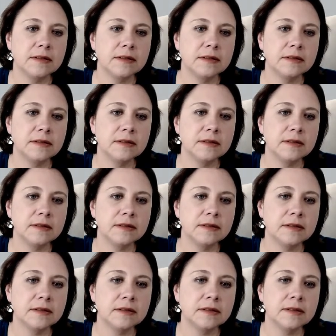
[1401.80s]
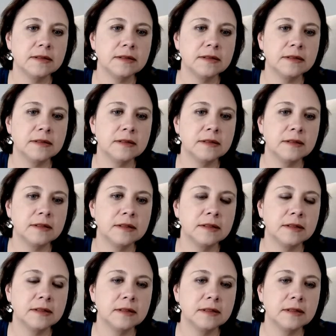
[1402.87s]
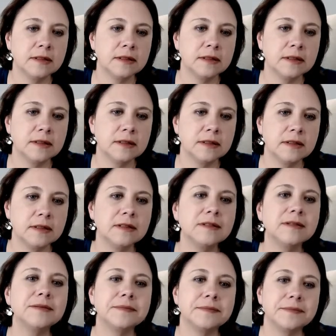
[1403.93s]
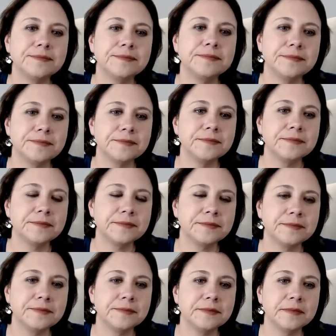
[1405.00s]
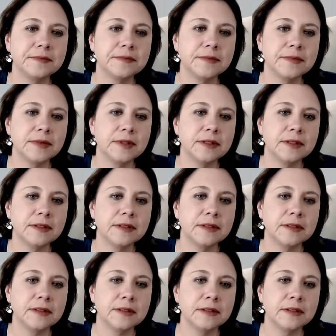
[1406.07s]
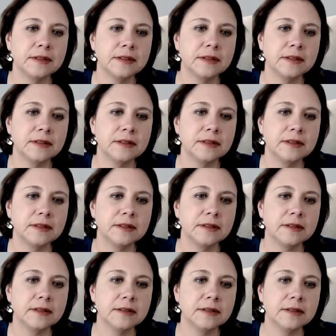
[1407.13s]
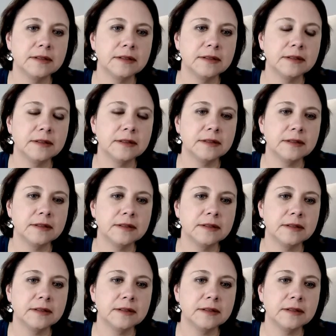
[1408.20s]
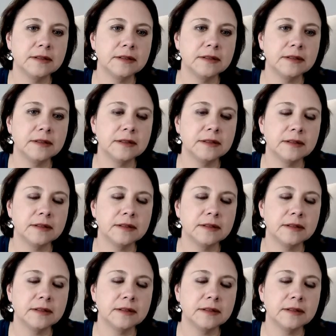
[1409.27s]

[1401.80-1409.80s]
No words are spoken by the person on screen.